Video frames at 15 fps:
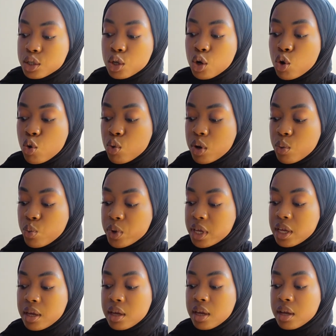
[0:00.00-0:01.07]
So
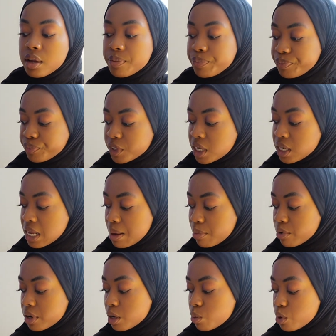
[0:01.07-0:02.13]
we
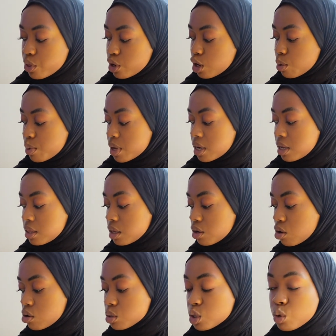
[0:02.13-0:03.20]
collaborated with Urban and then
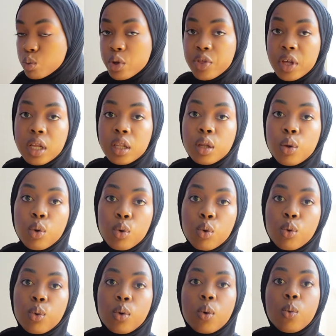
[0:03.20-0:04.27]
also with a
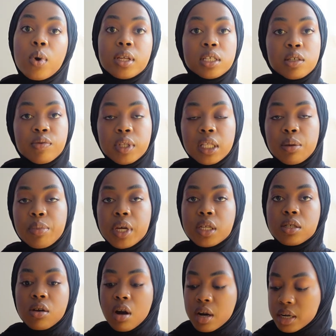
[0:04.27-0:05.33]
local West
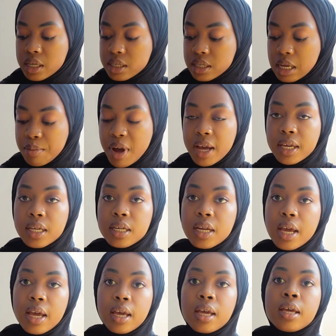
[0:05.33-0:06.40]
Philly-based artist named
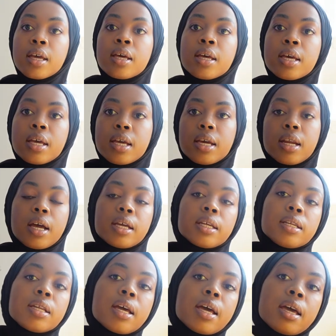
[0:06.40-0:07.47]
Allende. And
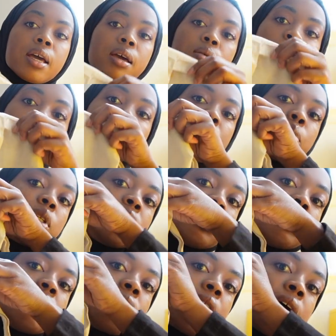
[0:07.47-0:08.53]
Allende was able to
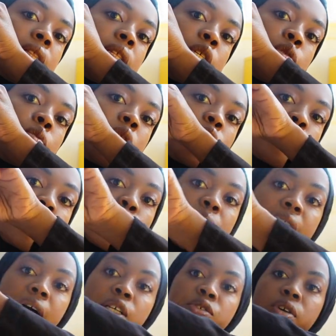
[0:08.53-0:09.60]
design these really cool
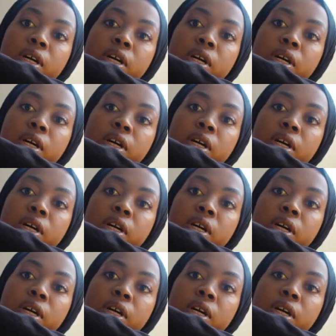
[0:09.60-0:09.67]
bags for